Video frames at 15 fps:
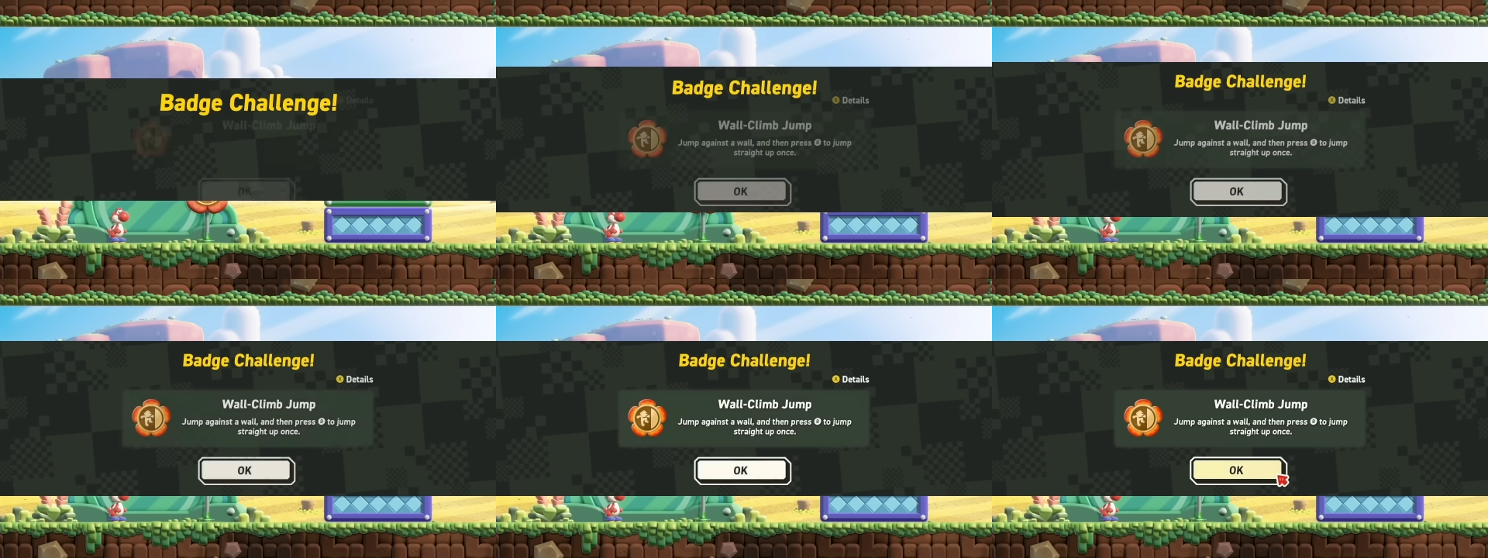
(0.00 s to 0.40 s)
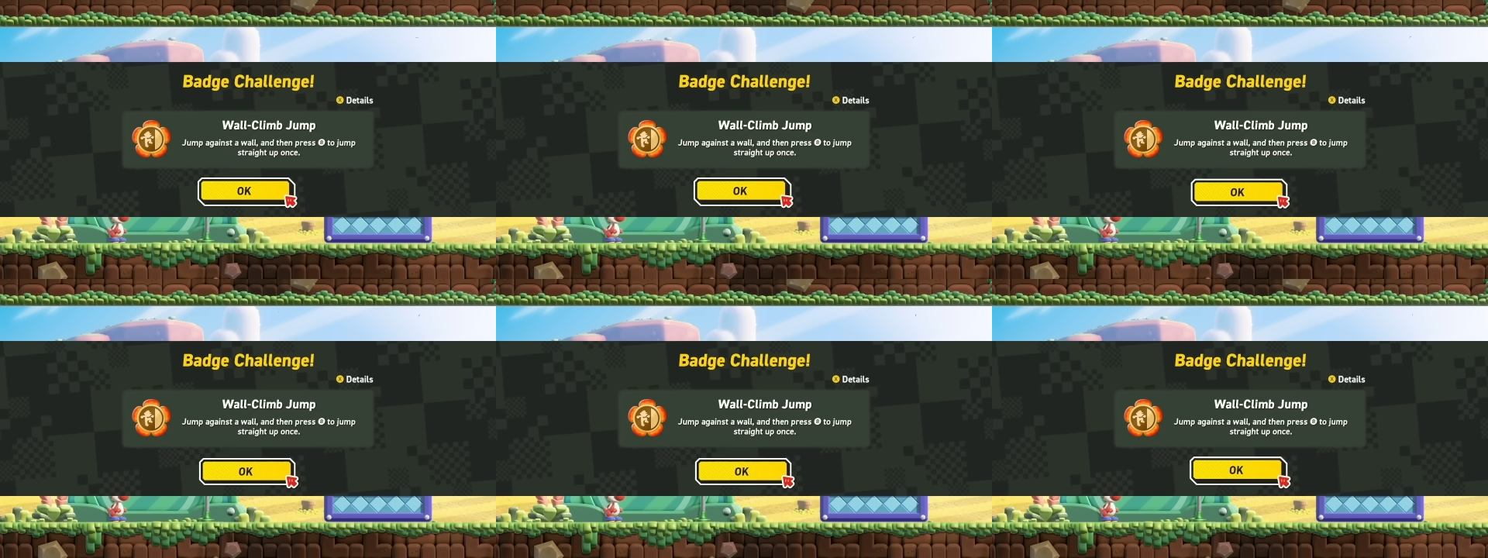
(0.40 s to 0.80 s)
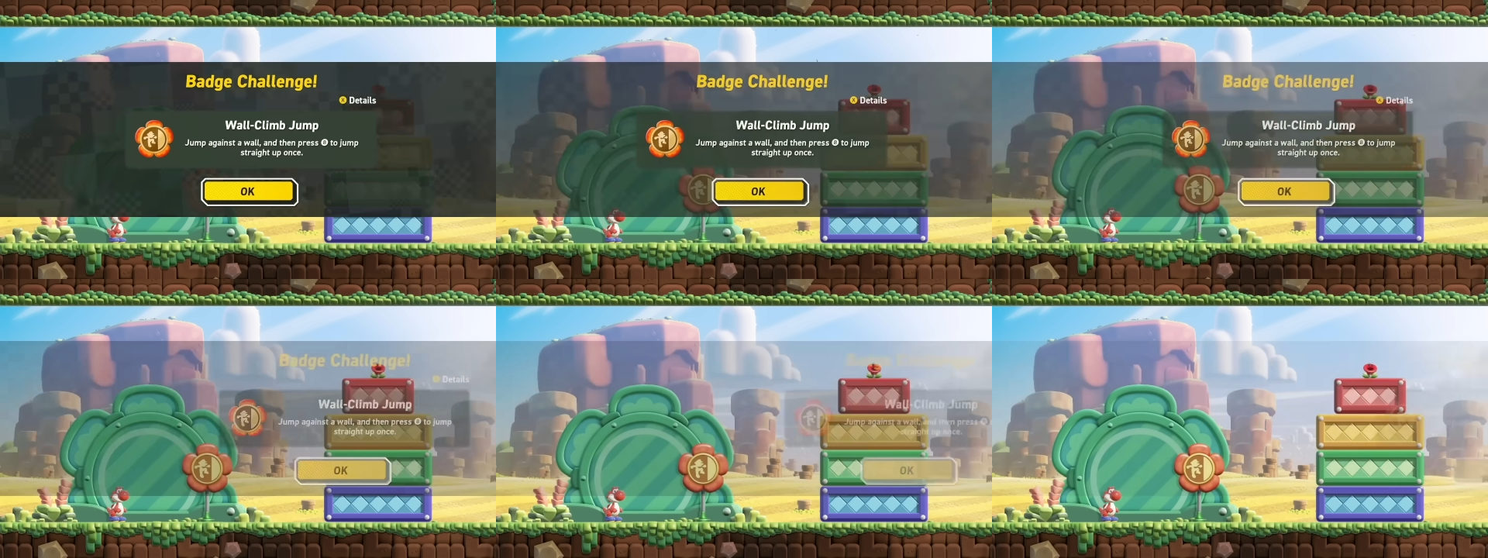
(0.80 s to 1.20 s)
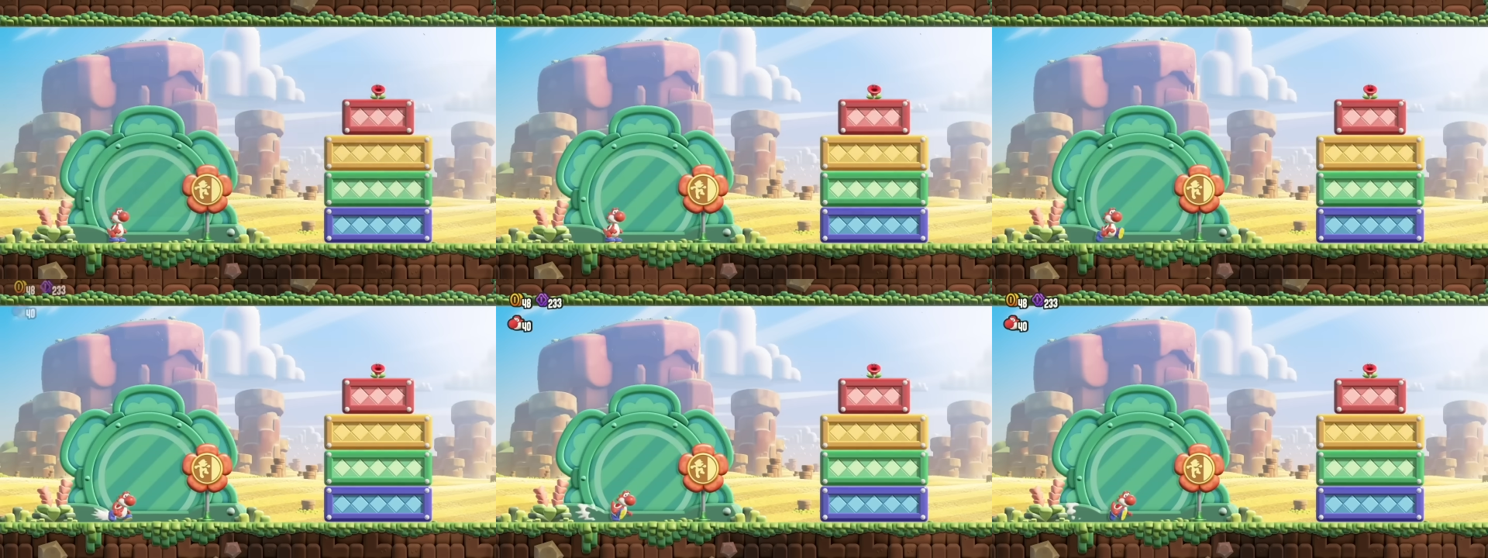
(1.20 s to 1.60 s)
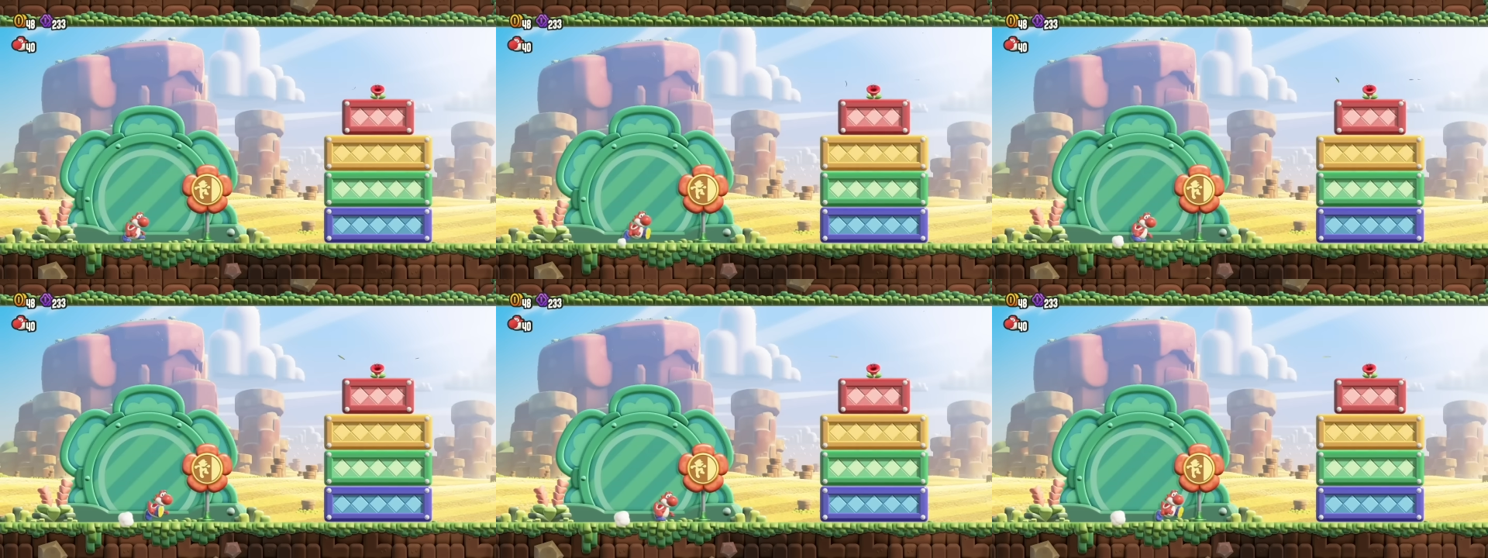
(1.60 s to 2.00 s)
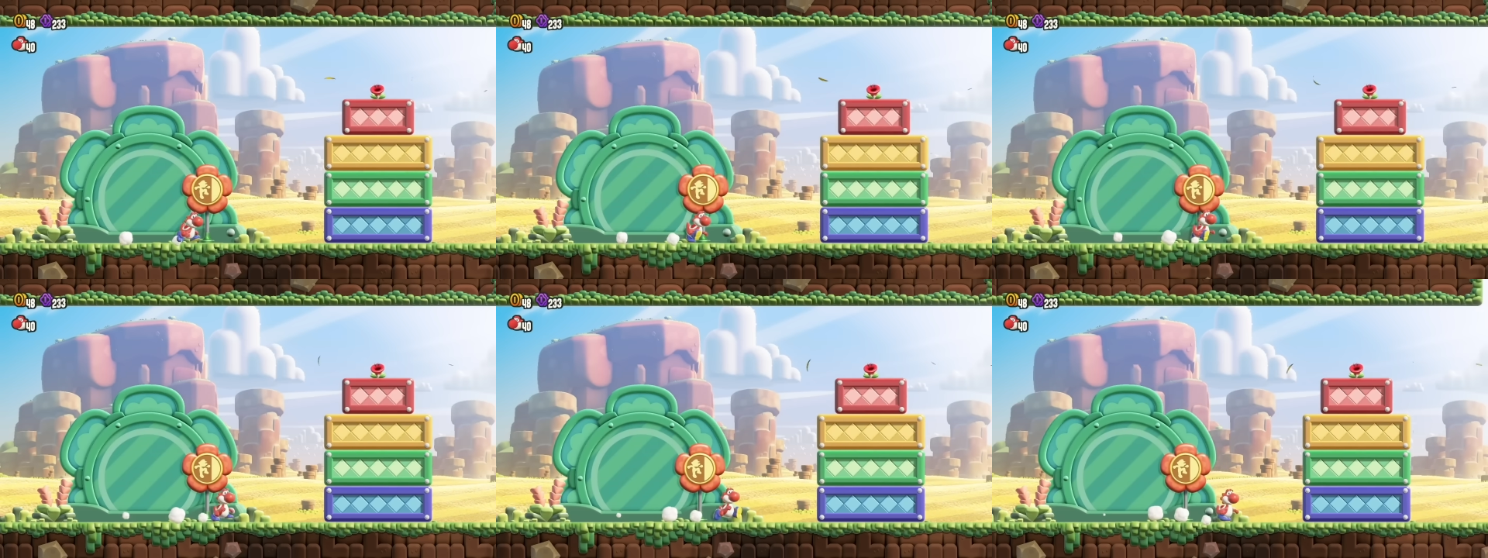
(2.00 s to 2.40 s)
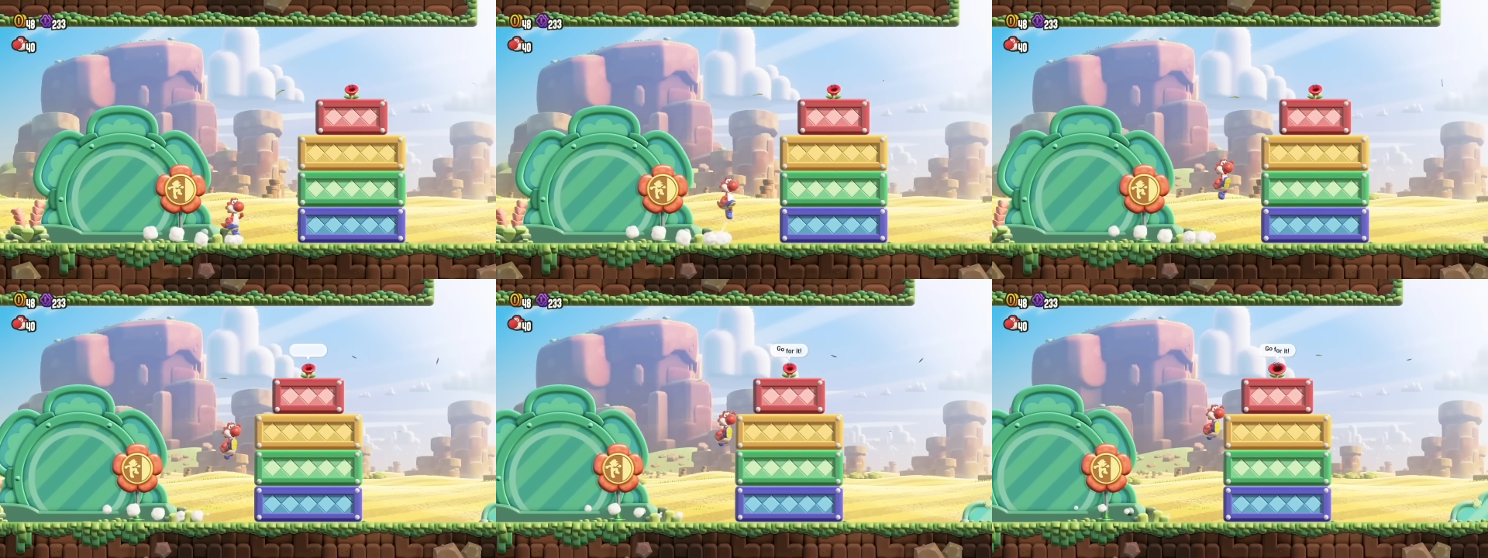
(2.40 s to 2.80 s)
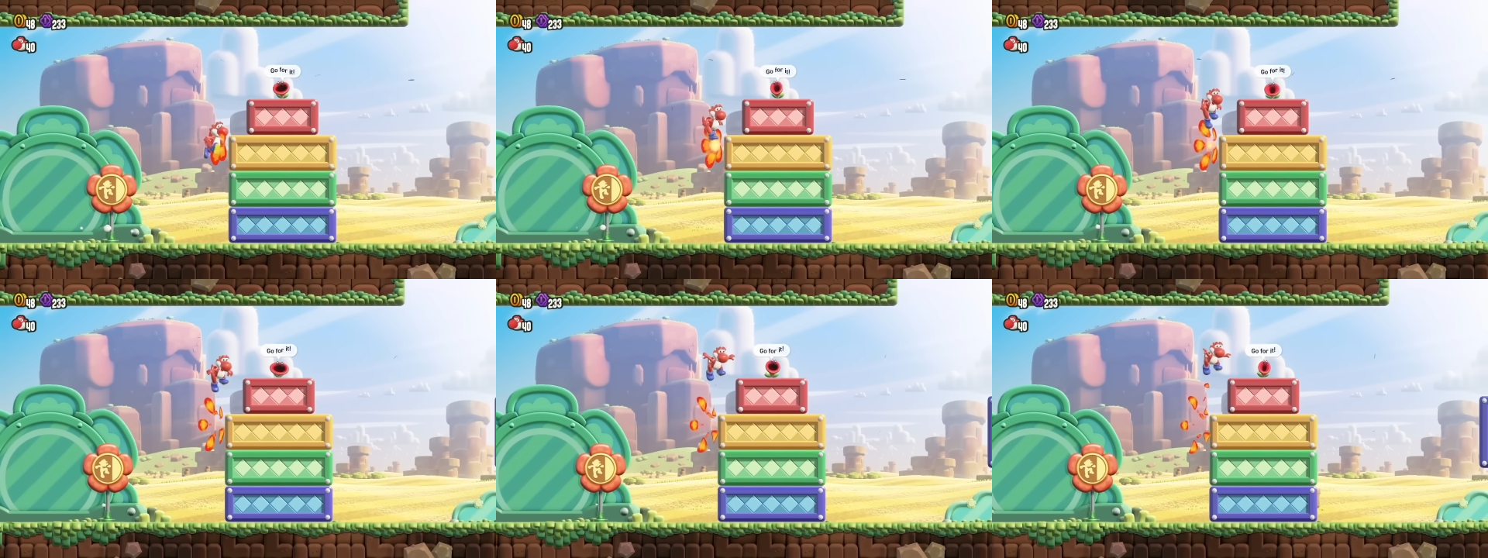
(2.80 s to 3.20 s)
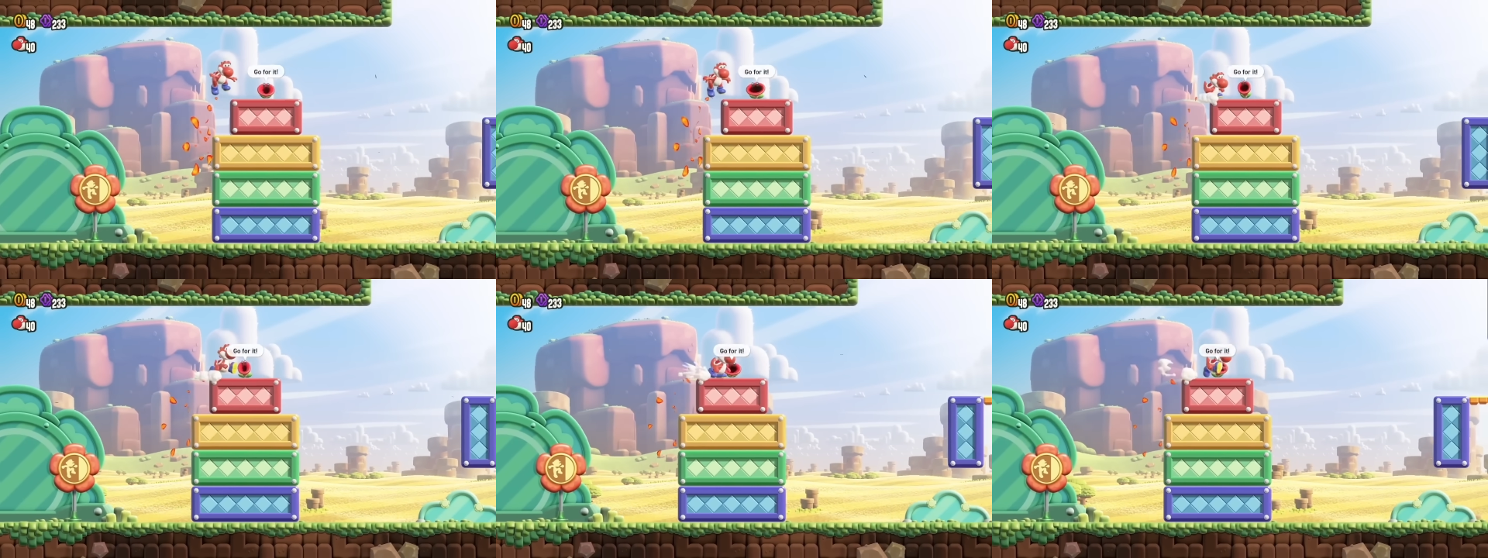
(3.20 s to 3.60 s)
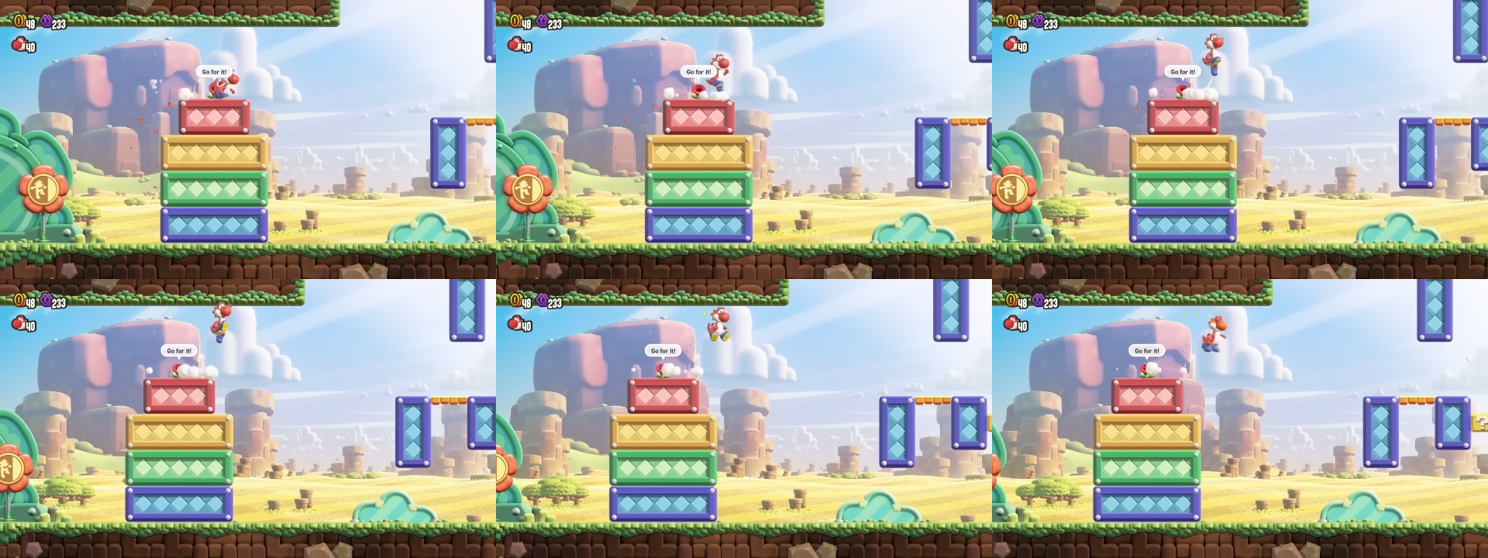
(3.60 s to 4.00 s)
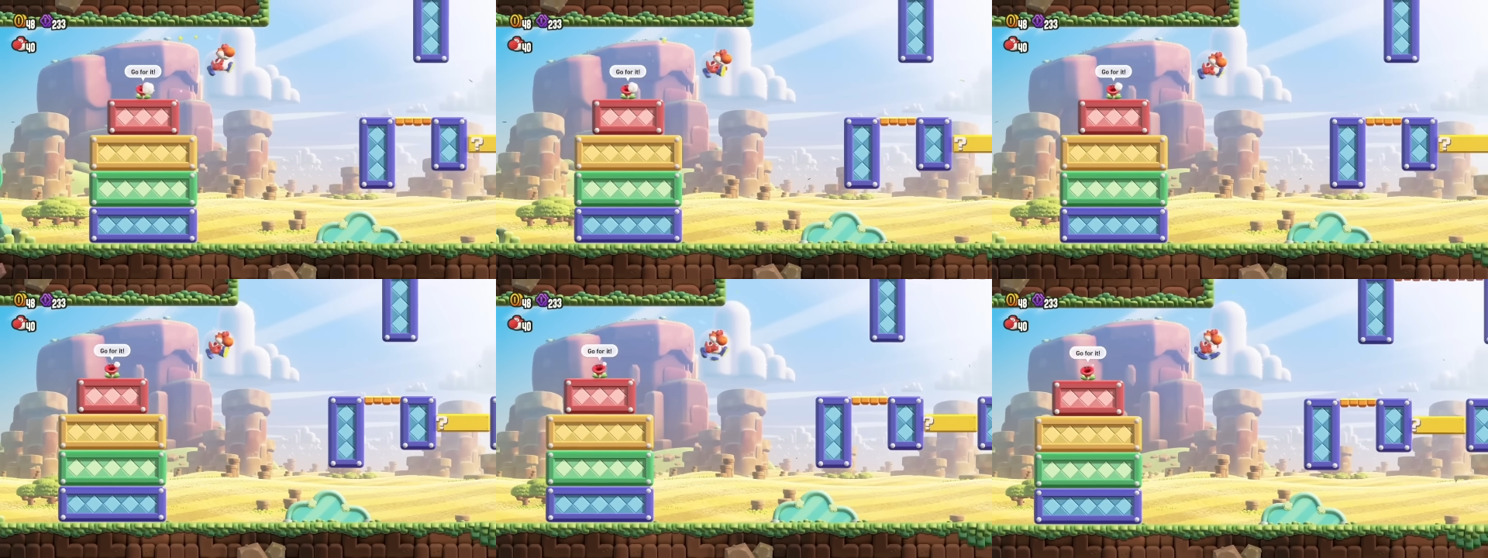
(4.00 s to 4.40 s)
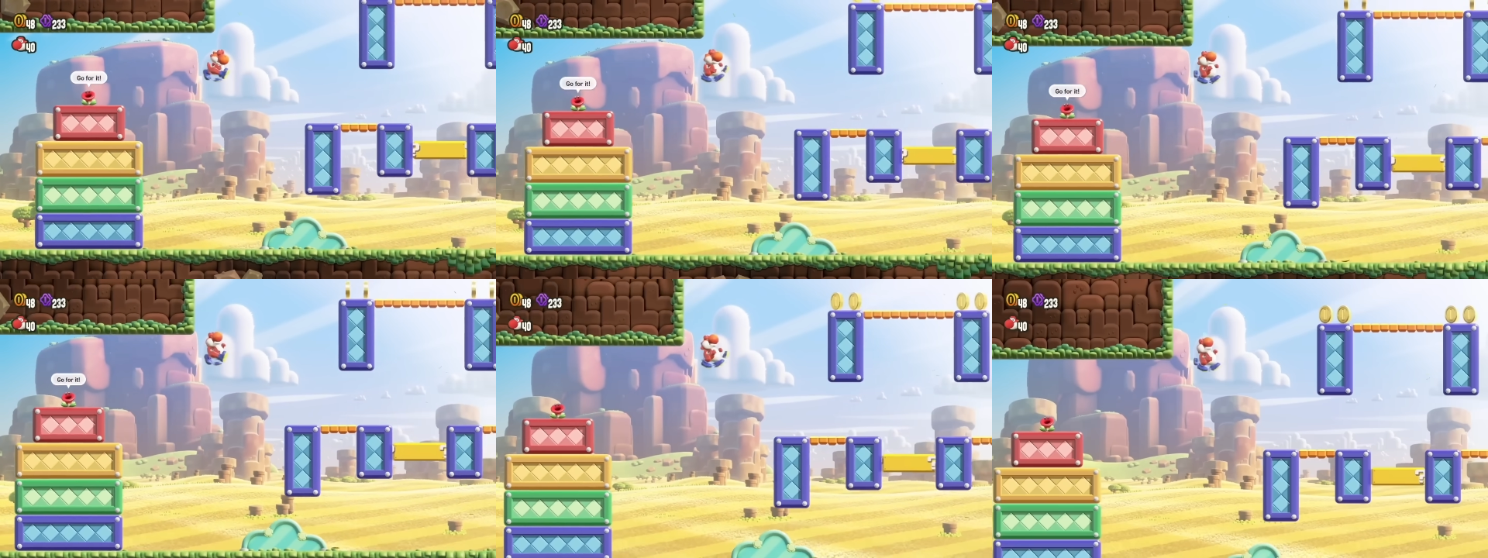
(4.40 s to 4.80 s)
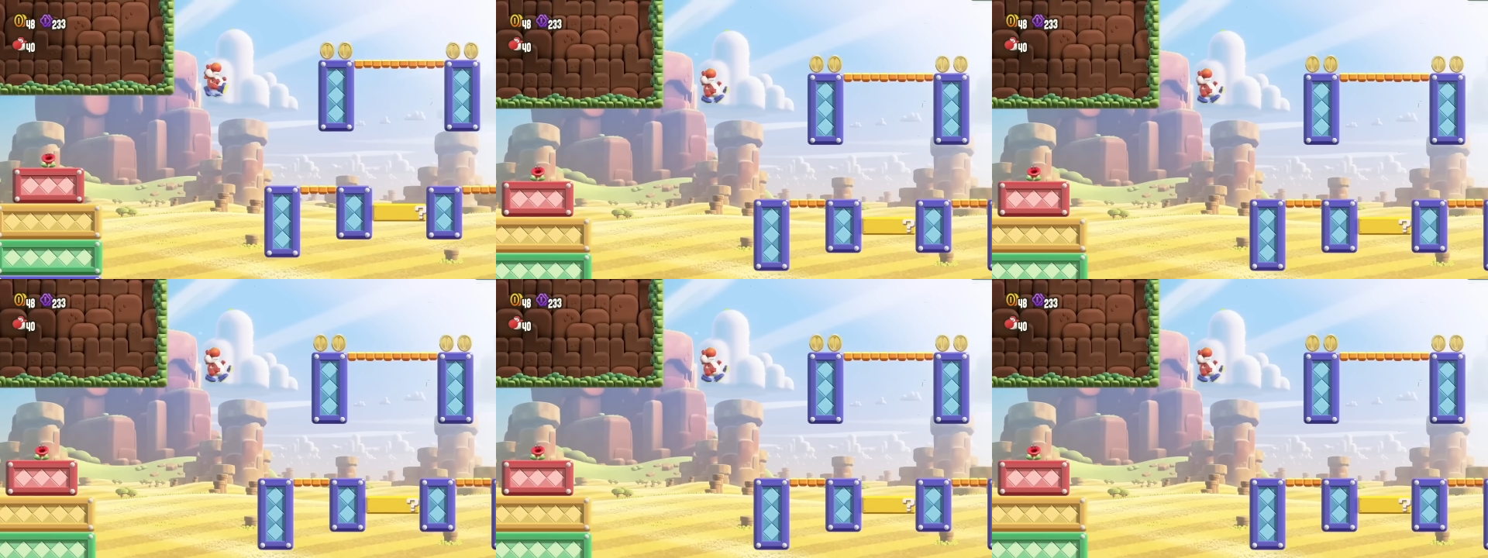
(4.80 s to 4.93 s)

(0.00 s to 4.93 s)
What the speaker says: [unreadable: no face in view]